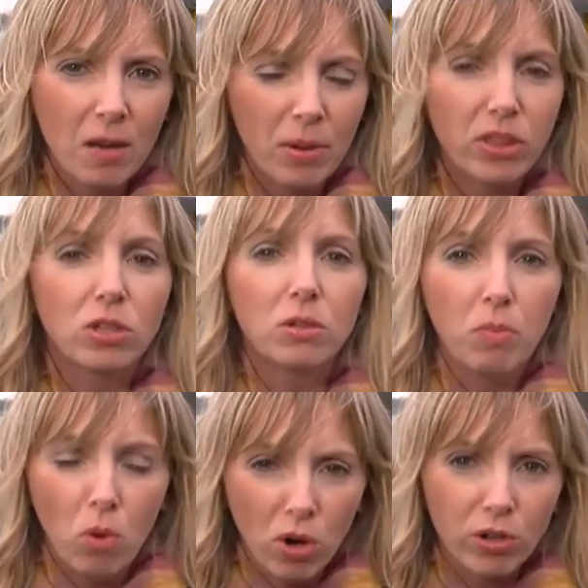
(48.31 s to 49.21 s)
But the
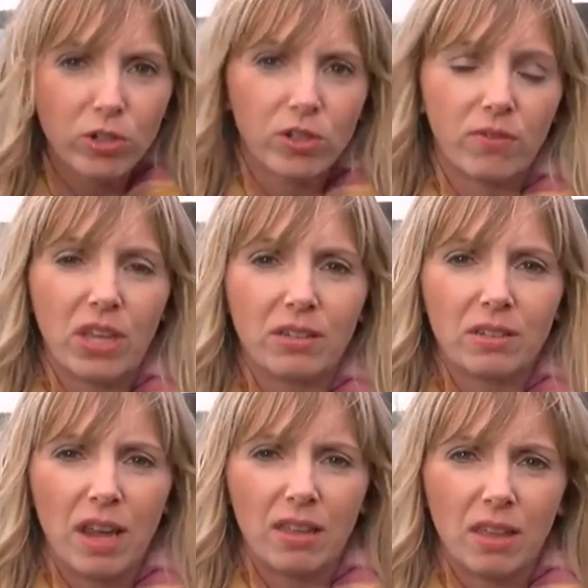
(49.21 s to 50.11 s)
supporters of this
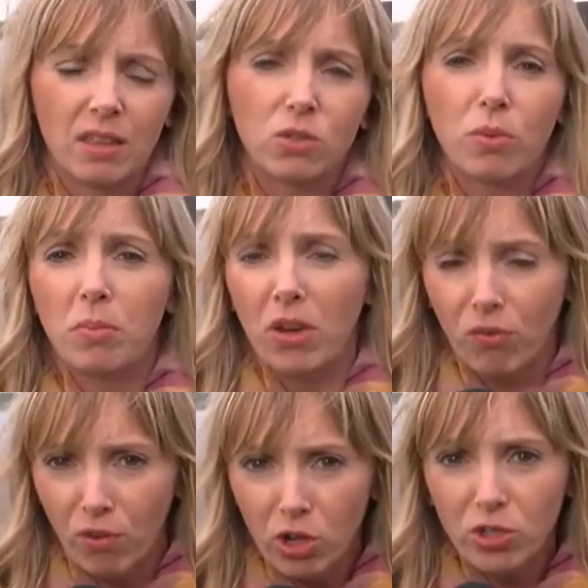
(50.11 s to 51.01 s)
say that this would be a
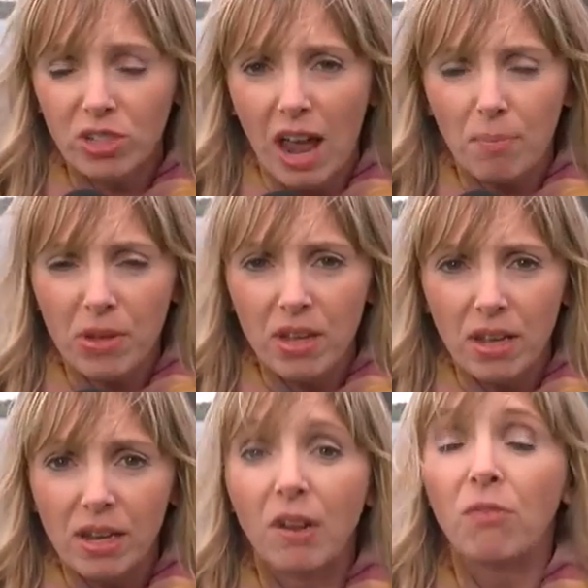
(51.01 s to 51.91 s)
first step
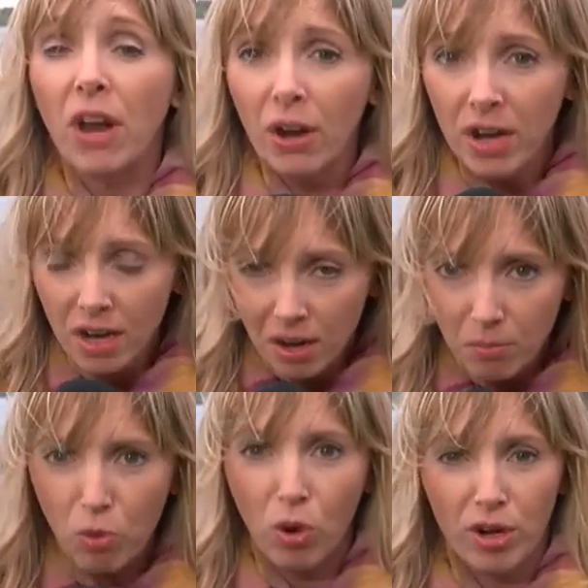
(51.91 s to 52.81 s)
and a very
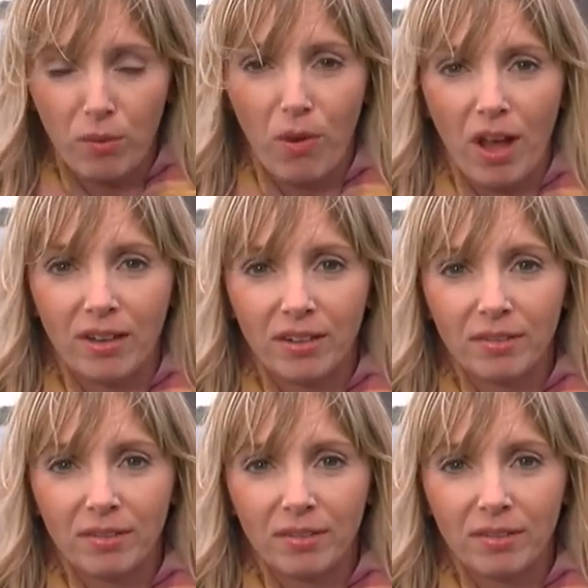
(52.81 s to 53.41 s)
important one.